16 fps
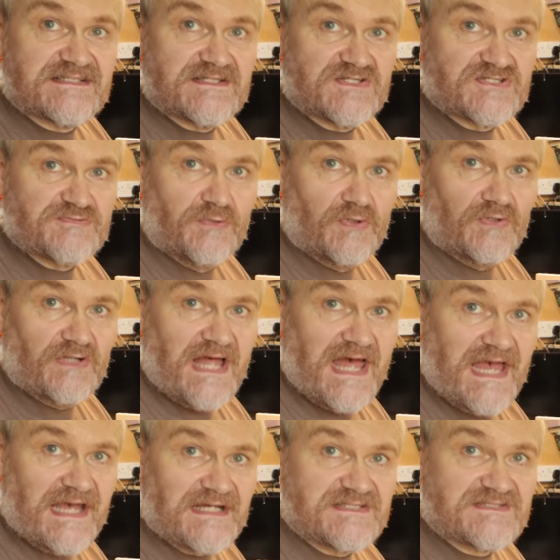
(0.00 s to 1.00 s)
small
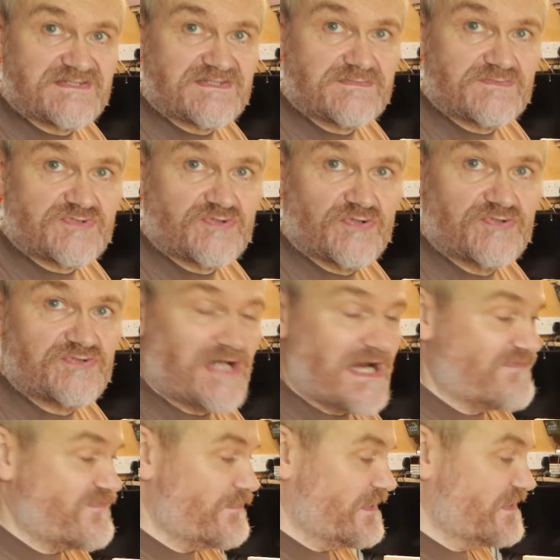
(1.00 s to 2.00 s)
hex
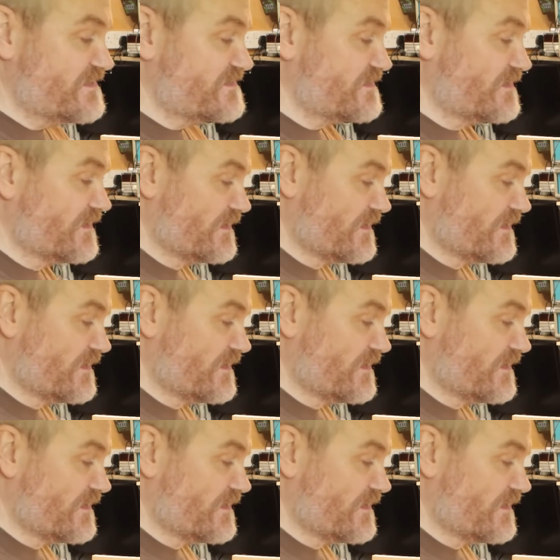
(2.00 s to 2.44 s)
screwdriver bits.